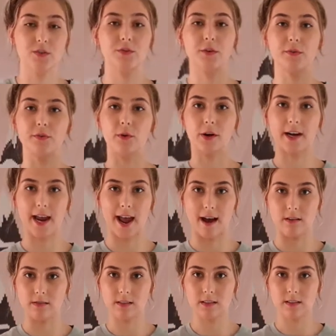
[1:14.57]
for 4
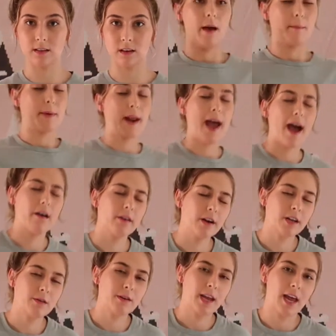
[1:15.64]
counts. But how are
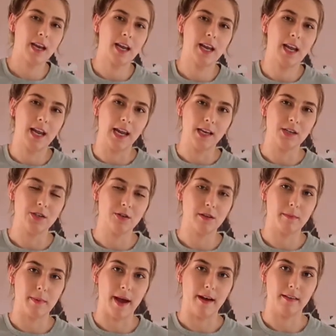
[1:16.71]
you getting into the
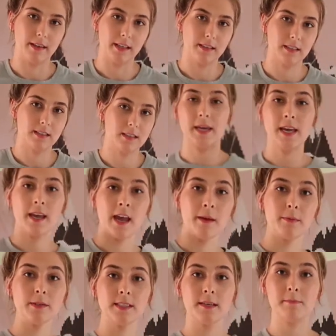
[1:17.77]
balance? Being
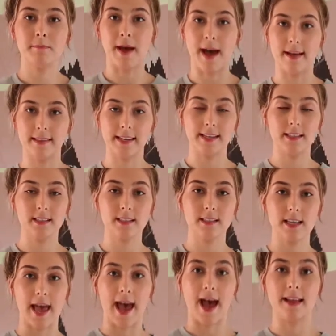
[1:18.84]
able to
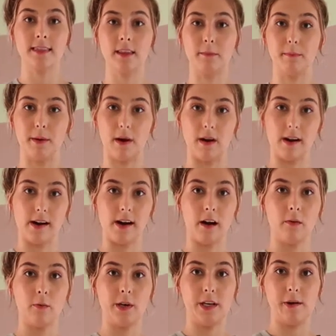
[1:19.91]
balance at the bar
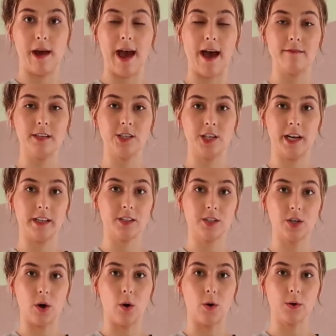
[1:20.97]
when you have a chance
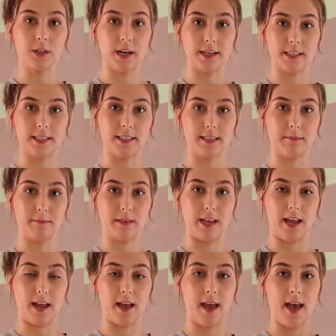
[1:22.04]
to hold on to
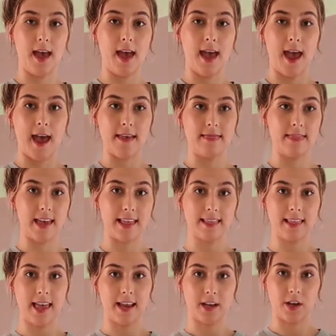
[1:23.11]
something and then
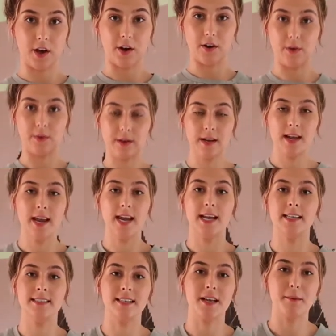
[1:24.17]
let go
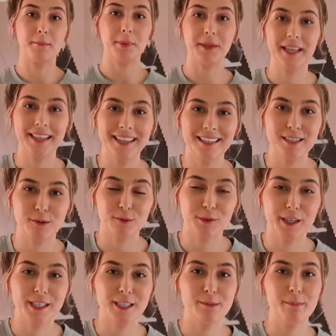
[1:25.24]
is a completely
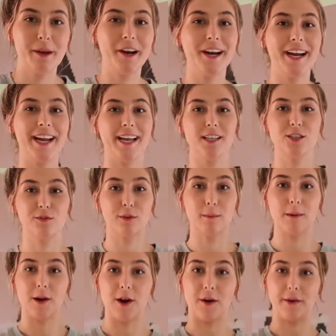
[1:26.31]
different experience
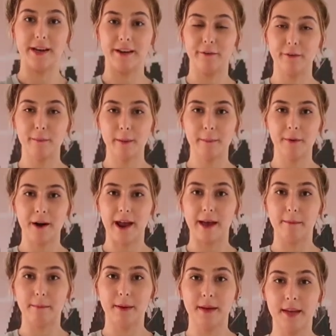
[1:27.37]
from going from a
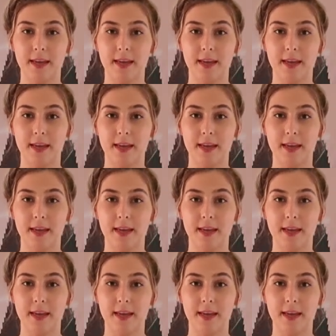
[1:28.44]
prep